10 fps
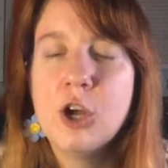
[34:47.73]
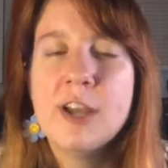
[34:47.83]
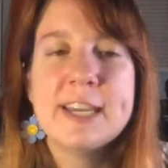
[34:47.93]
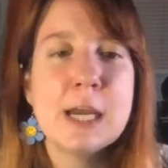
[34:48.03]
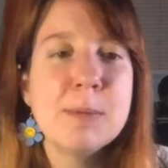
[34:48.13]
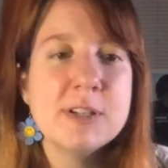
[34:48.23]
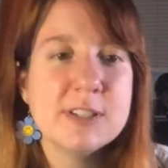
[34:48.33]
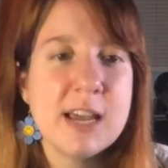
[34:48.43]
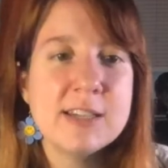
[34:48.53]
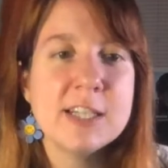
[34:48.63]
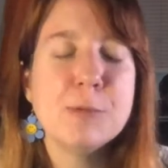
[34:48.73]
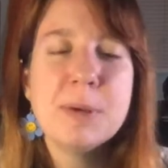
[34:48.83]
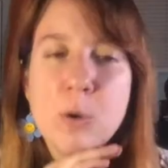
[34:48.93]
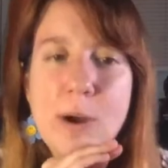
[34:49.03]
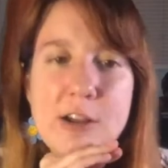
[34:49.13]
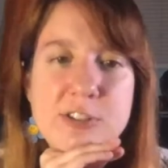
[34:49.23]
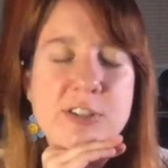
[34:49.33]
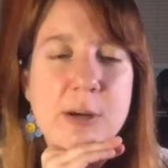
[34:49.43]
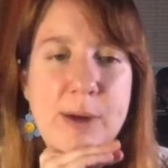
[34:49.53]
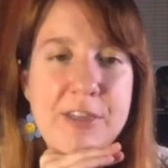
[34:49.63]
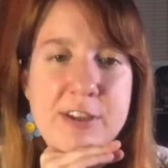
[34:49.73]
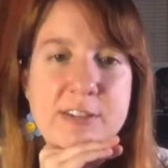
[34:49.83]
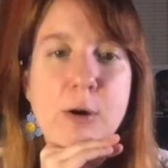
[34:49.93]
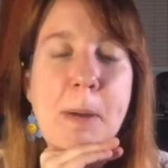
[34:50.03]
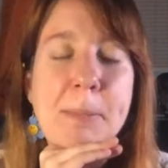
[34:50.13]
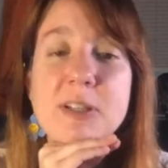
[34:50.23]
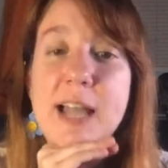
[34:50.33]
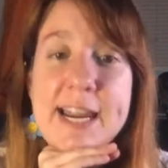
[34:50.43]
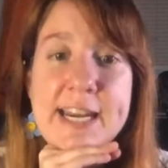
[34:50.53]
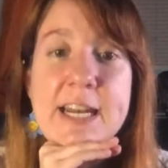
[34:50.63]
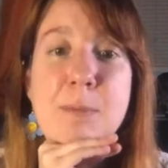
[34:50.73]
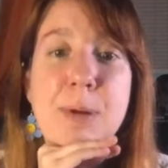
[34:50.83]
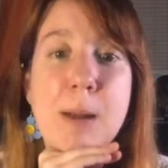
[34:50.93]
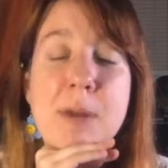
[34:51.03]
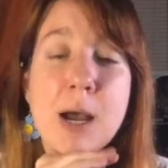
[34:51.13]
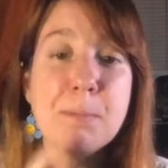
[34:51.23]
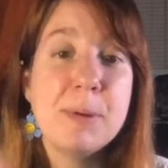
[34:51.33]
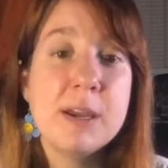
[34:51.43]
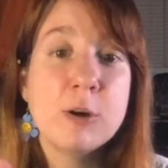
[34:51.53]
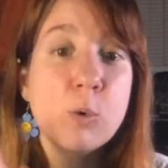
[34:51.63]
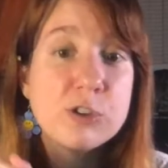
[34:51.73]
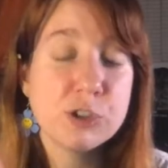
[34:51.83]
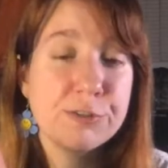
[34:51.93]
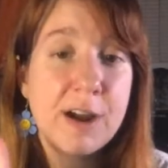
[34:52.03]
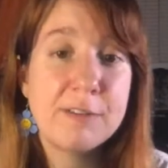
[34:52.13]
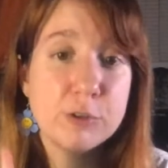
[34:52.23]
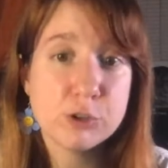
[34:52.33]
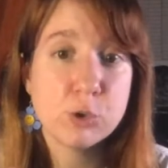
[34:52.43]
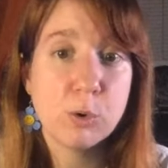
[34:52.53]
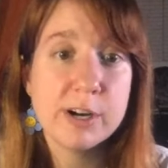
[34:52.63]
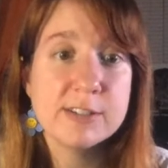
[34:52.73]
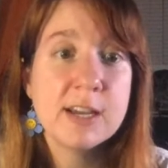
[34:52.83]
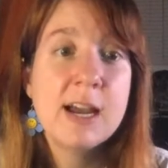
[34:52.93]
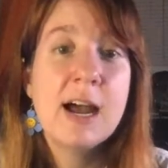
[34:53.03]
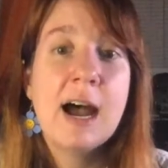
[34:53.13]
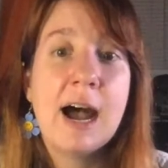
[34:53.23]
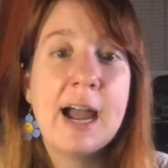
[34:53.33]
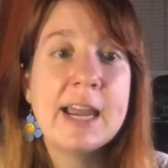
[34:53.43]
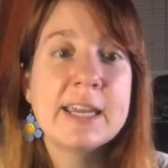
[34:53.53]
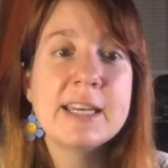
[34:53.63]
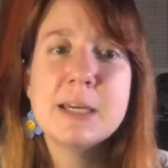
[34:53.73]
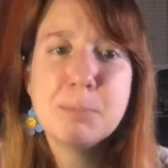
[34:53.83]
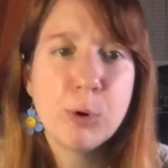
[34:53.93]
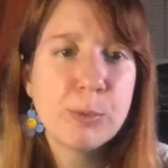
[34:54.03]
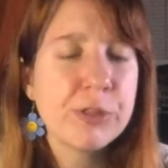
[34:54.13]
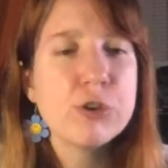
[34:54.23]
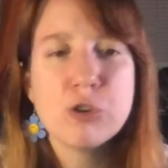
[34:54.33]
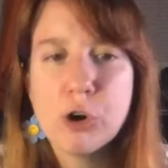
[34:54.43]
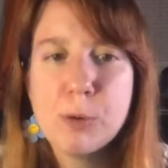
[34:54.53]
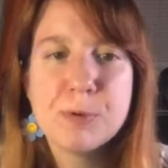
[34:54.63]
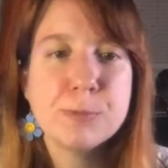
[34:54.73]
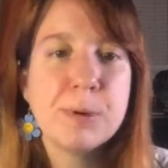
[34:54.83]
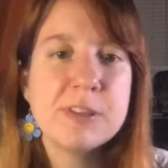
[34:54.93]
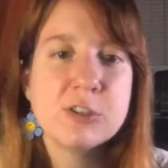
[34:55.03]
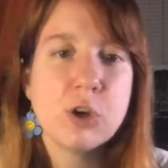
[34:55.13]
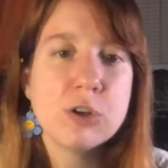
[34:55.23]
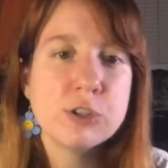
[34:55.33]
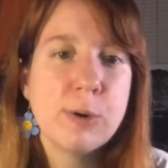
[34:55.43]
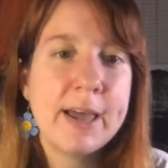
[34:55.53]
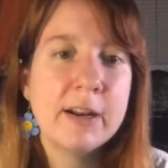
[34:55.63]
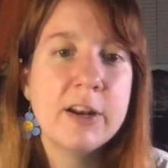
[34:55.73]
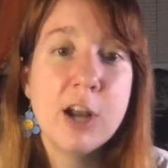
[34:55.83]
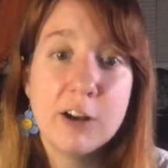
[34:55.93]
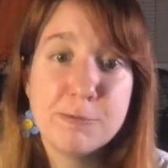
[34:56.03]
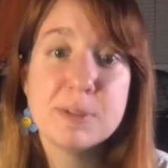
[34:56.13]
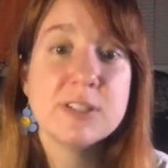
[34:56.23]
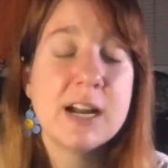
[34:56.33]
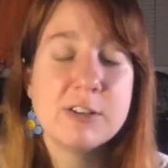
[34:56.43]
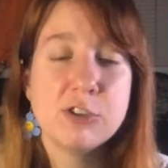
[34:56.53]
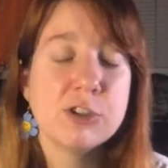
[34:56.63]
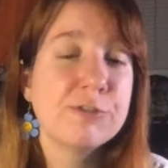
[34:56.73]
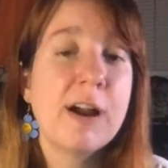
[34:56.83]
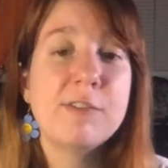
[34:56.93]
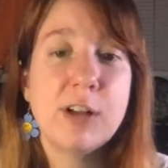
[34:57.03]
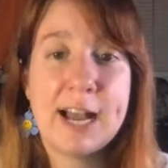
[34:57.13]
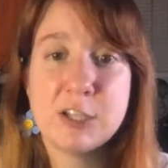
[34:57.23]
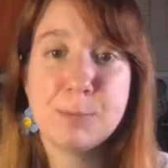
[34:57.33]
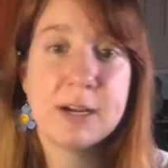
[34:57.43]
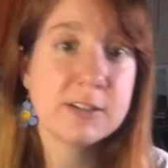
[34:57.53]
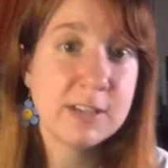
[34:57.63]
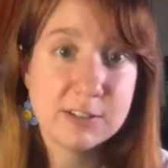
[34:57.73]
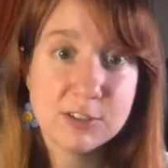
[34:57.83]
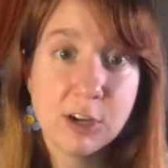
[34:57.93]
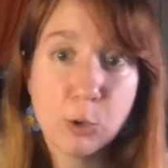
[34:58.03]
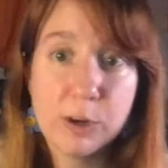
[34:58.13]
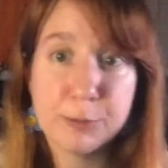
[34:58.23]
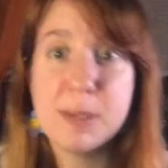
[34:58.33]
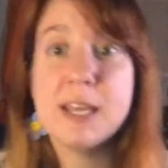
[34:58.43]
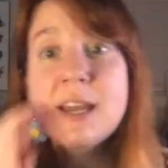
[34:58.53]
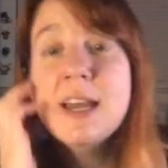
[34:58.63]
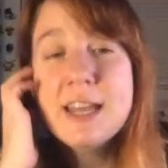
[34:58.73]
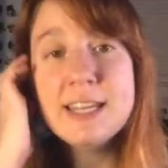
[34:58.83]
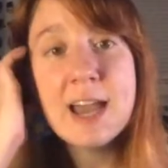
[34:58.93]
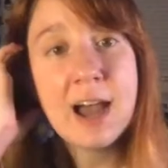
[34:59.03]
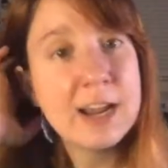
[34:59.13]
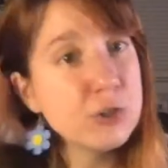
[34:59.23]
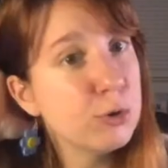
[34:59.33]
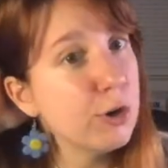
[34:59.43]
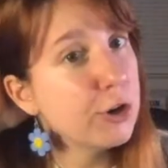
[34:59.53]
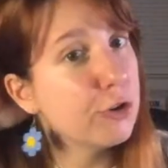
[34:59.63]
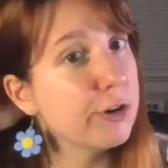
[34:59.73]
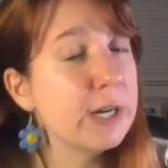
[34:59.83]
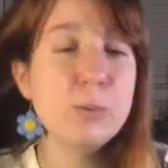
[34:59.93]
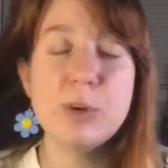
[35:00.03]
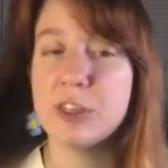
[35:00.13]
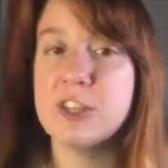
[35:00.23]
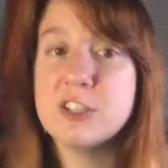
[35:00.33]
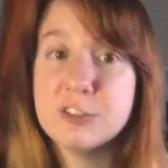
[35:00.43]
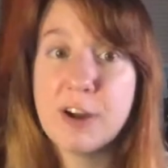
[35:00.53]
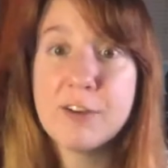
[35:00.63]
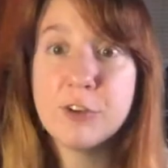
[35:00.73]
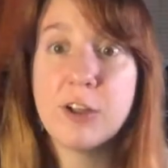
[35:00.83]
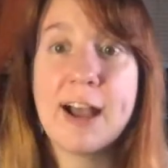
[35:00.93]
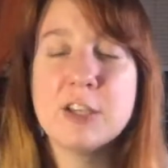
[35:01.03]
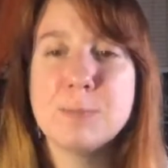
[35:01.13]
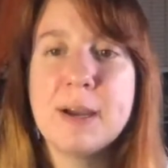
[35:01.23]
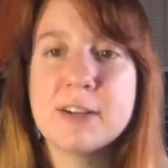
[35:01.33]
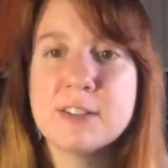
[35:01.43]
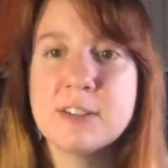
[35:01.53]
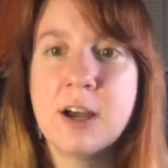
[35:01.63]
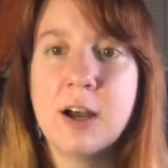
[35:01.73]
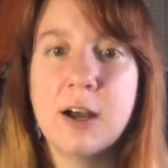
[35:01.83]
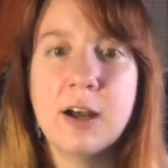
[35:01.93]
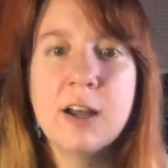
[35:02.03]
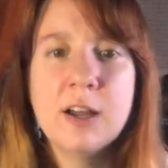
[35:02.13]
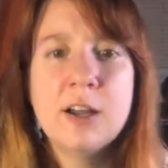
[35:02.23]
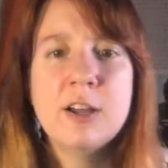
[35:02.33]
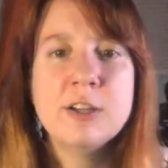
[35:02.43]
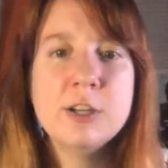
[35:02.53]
Cameron says, it's been a while since I read this. I remember liking it, but I'm not big on survival stories. I can get bored with the tropes, but this also had enough besides the survival aspects that stuck with me. Yeah, I do agree with the survival aspects. You